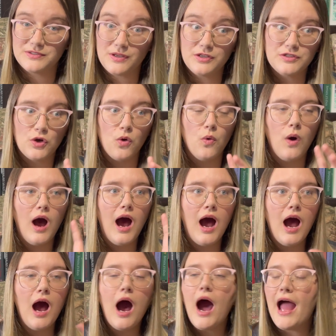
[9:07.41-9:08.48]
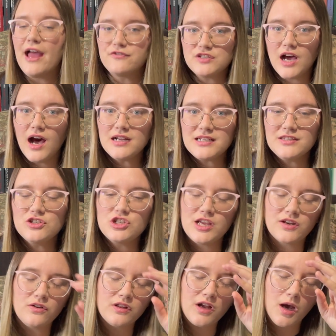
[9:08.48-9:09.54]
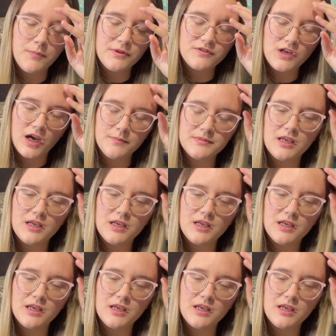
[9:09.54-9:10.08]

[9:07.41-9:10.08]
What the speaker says: So I have talked on the channel a couple of times